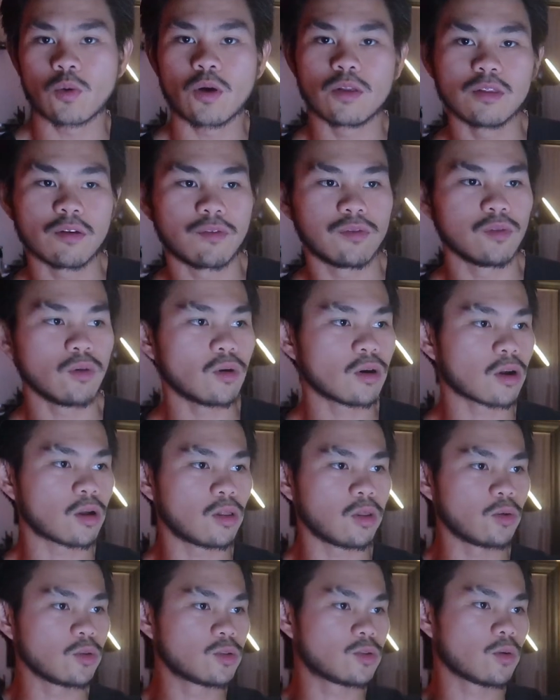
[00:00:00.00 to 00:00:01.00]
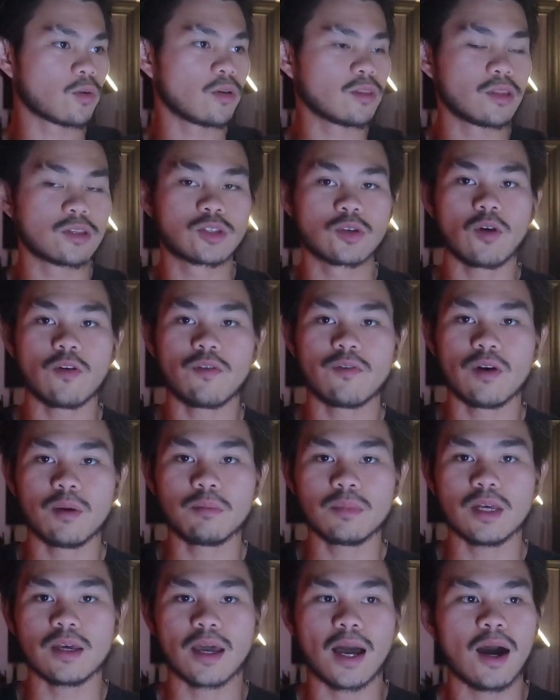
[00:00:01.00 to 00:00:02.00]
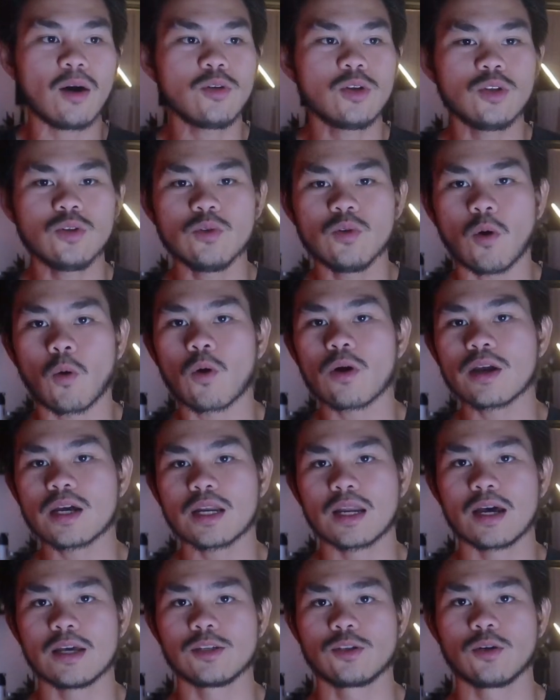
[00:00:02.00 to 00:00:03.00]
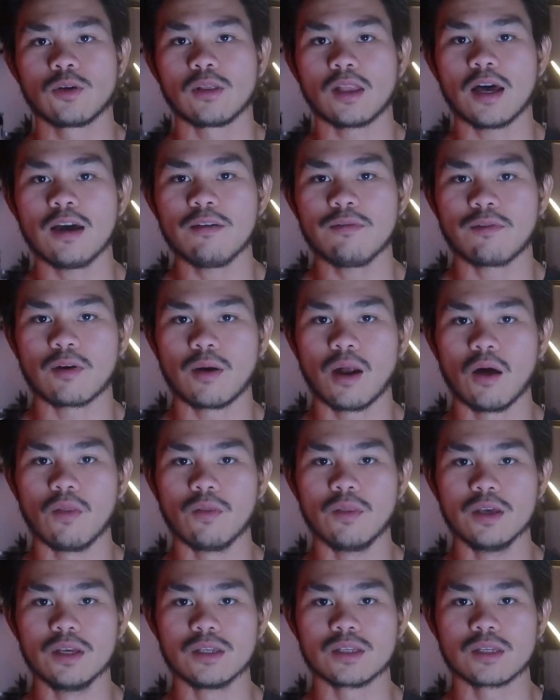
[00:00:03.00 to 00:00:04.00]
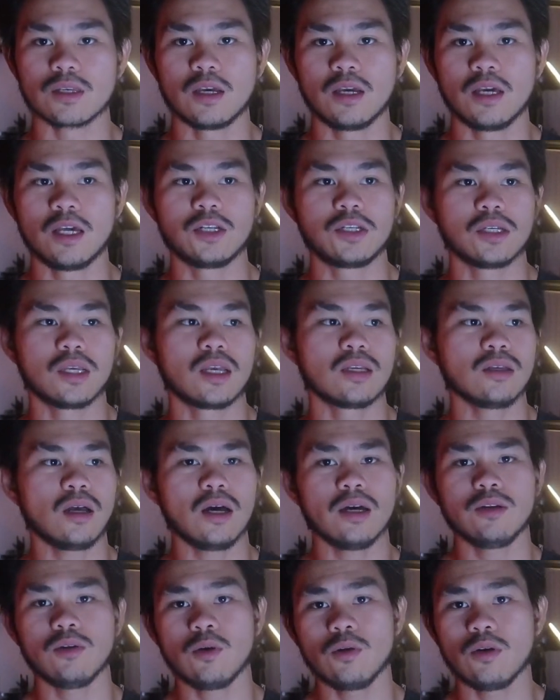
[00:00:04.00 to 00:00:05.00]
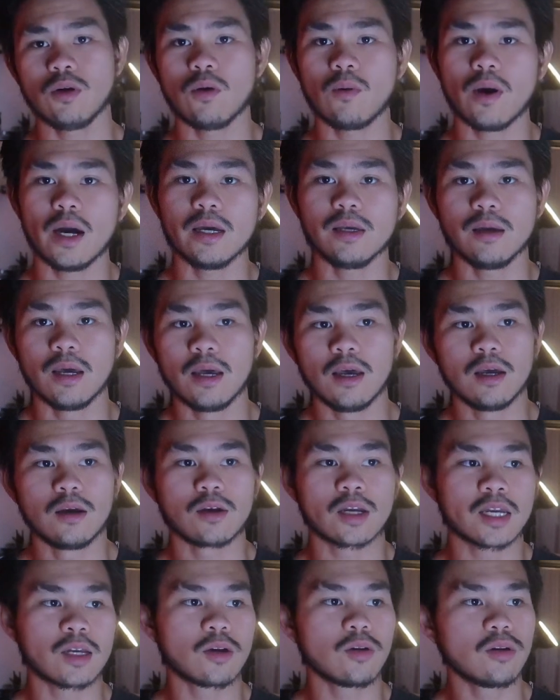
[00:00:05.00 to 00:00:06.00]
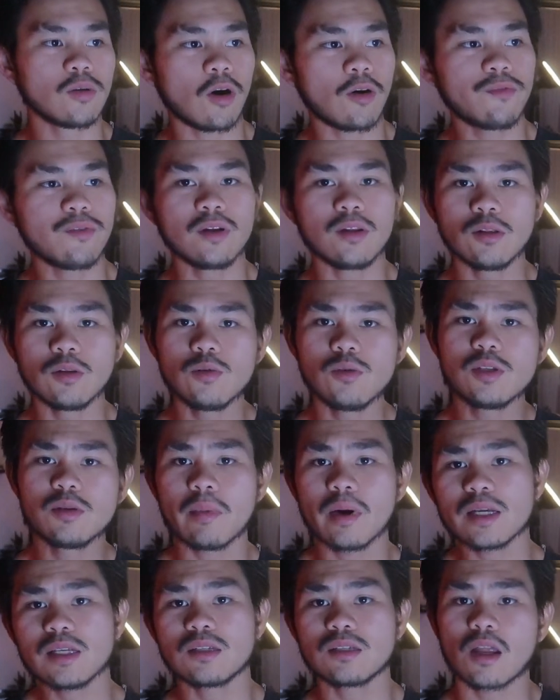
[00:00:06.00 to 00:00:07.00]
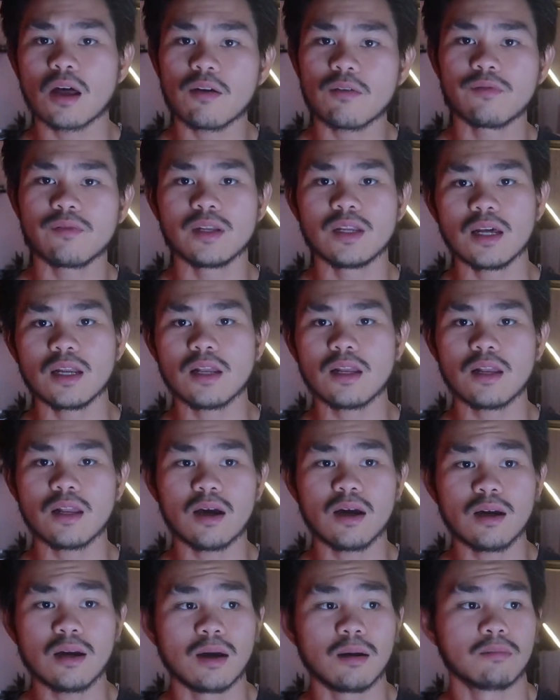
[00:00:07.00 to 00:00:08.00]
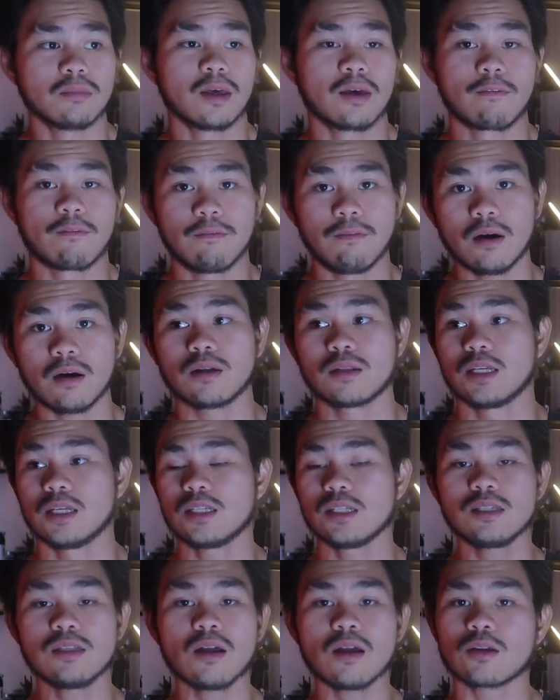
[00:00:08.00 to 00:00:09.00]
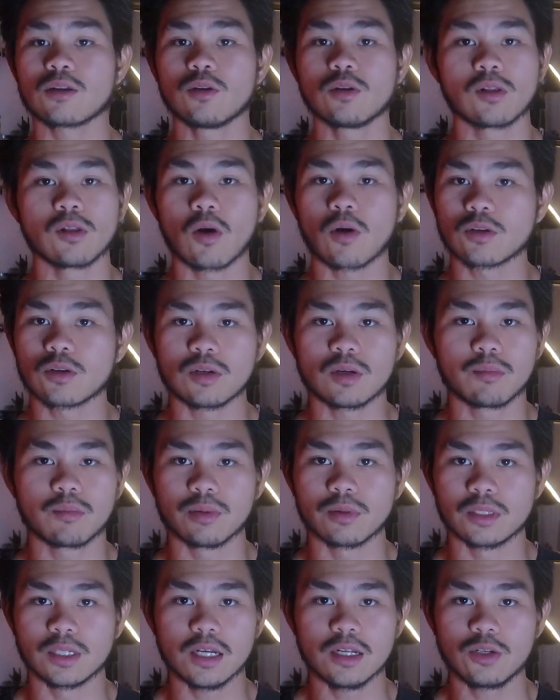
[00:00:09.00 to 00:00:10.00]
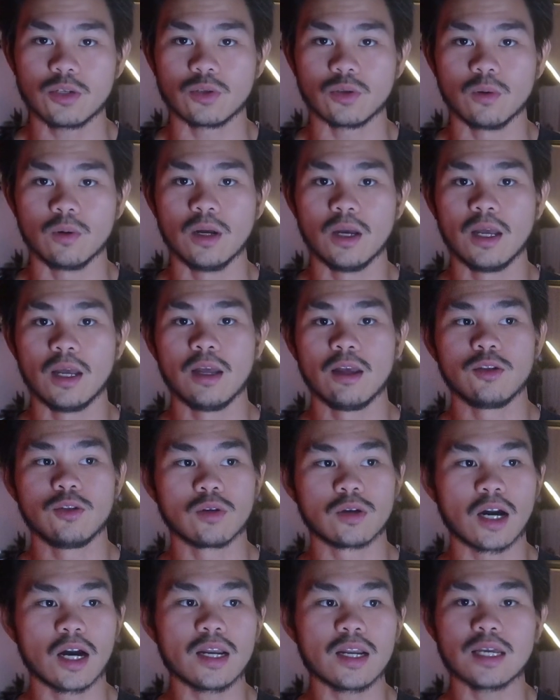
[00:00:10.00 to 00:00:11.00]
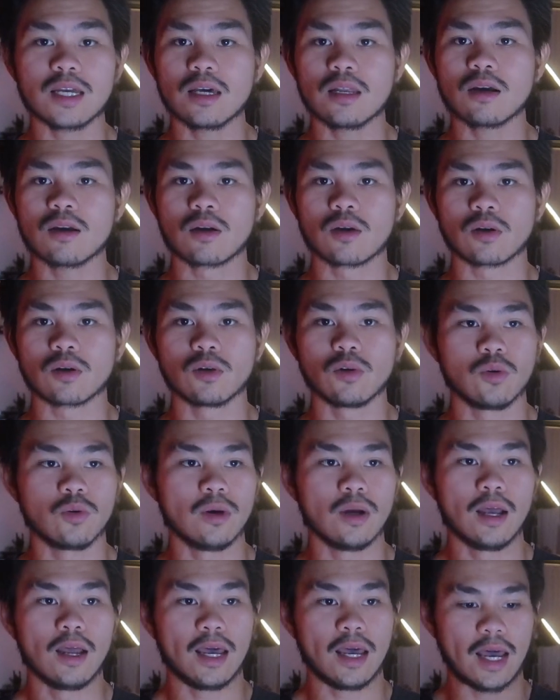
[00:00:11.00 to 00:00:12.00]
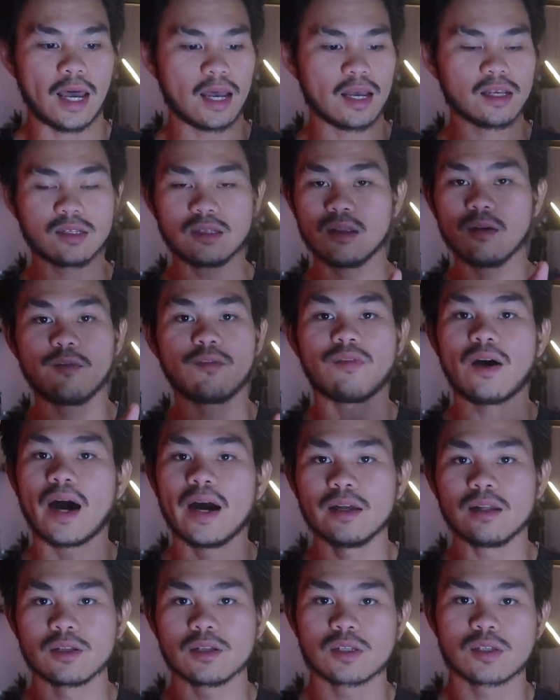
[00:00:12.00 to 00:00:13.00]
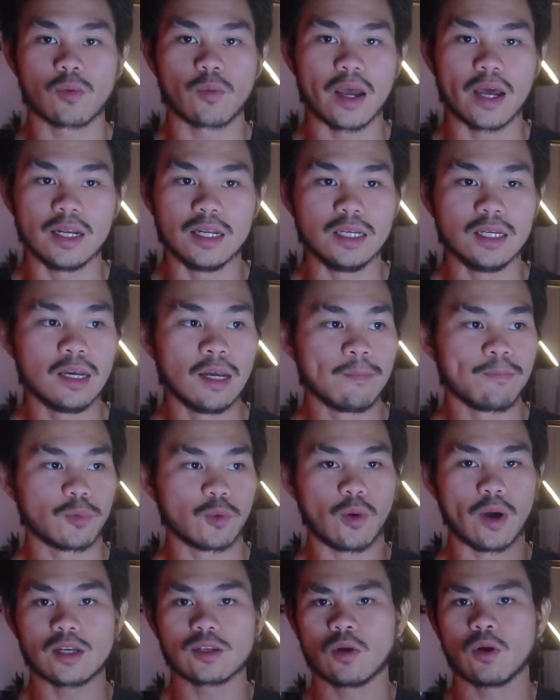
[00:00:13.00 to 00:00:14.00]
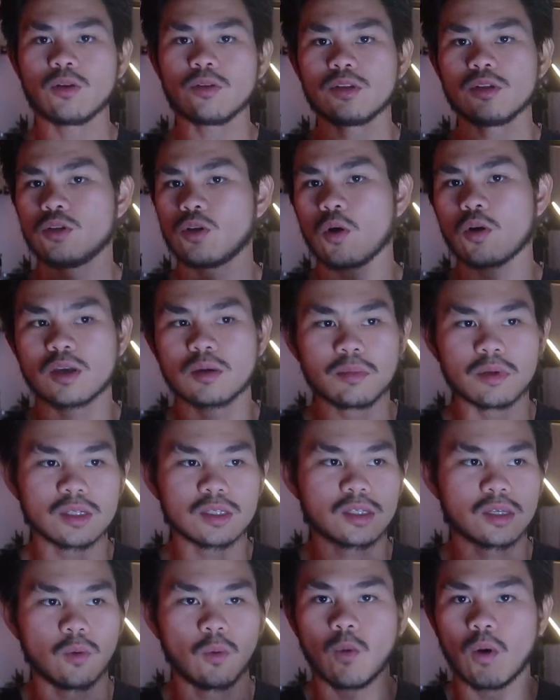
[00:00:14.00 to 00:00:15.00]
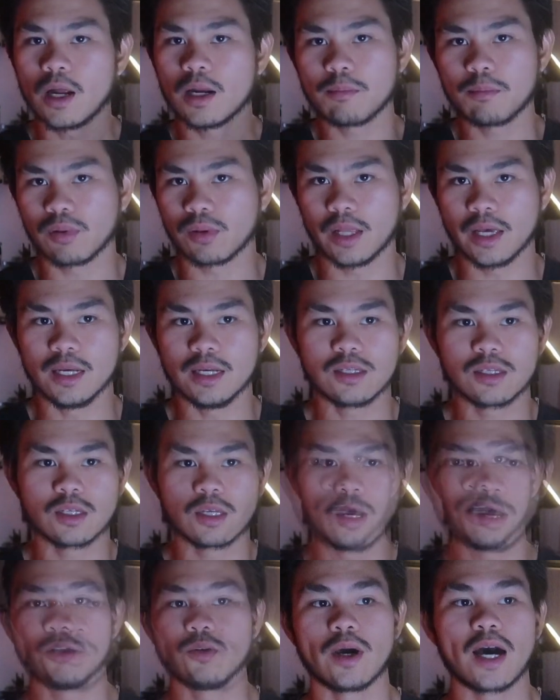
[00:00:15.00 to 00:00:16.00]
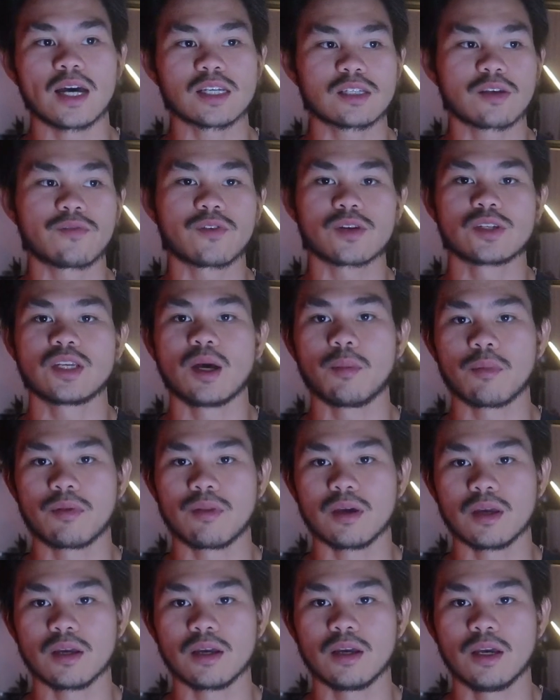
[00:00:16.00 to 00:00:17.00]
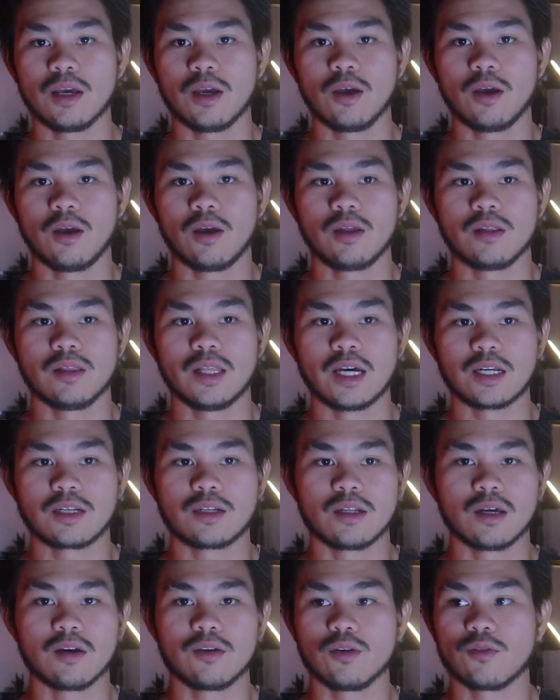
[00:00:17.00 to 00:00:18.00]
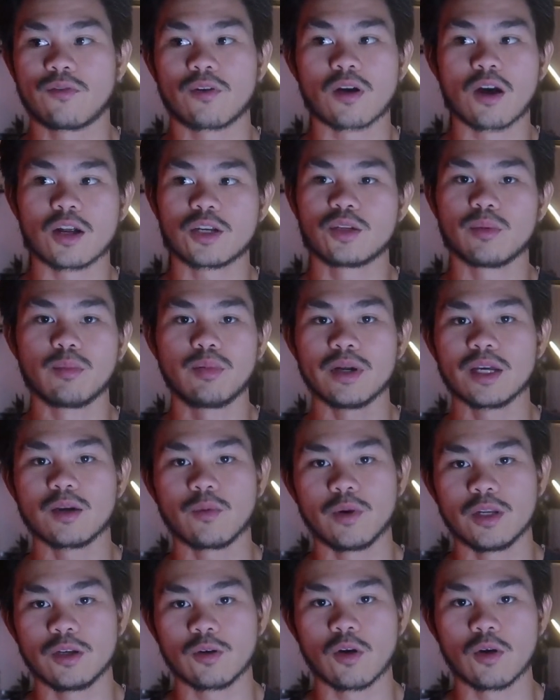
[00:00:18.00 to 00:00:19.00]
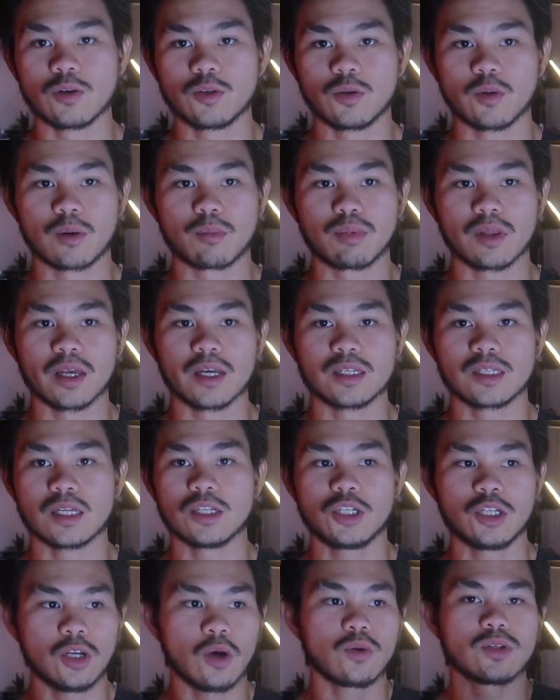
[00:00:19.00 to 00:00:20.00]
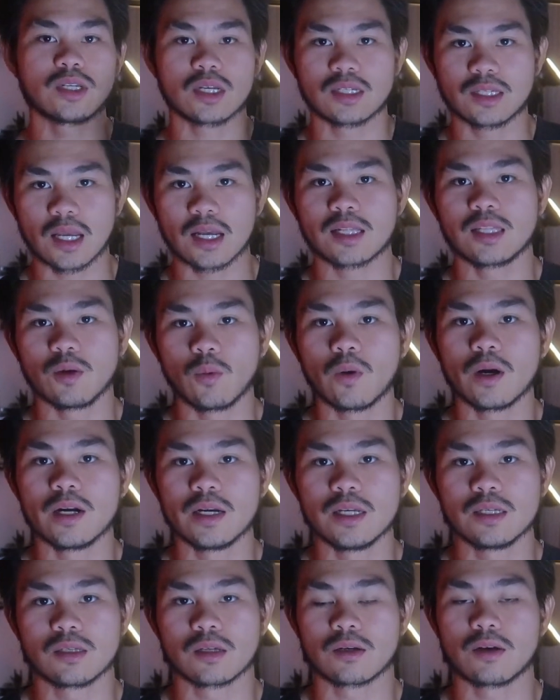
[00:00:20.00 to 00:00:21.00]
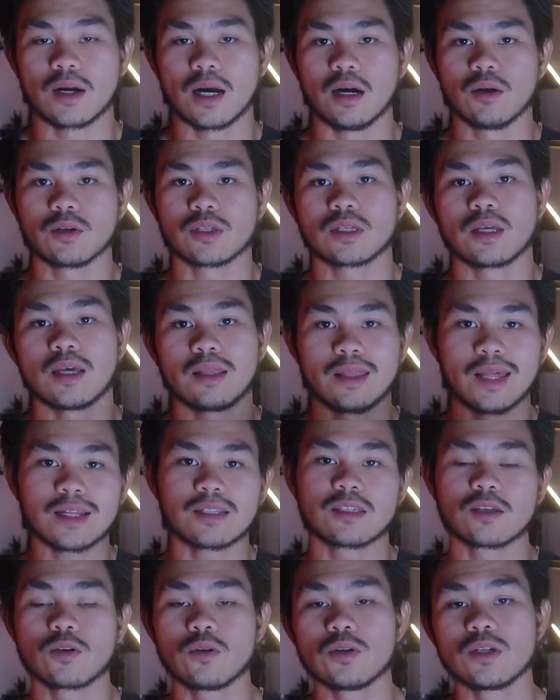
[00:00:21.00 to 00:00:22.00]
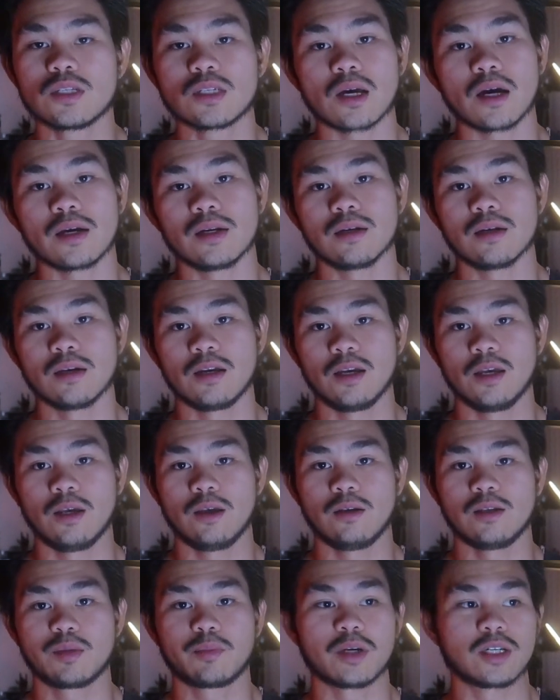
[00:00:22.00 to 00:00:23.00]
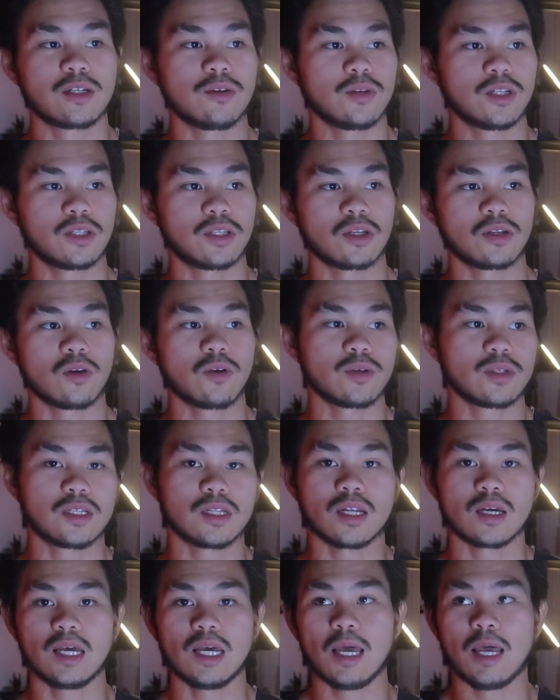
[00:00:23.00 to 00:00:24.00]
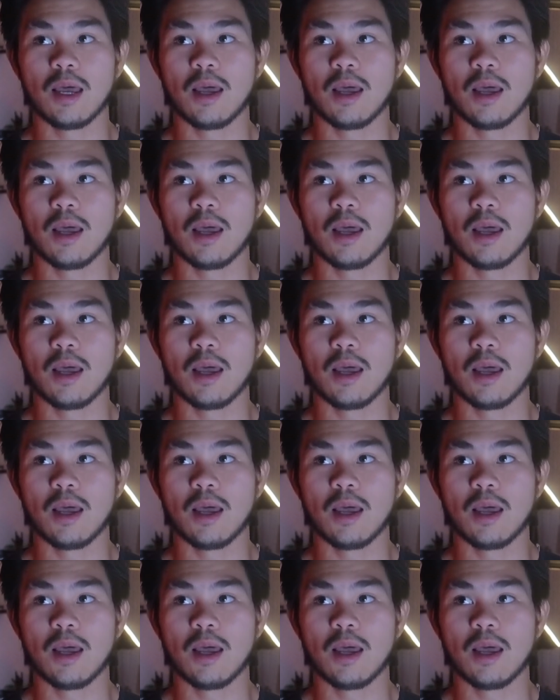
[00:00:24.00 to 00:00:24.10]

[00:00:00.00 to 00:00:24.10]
were on the floor, clothes were on the sofa. I'm like, how do you organize your life around this? And she says, oh, I don't know. I often lose my stuff and I'm like, fuck, this is not good long-term potential. You gotta get a girl who has the files ready, who has all the documents in one place. You ask for something that you forgot to bring when you go to her place, and she knows exactly where it is in her house. That's a good sign, especially when she says, oh, it's in a...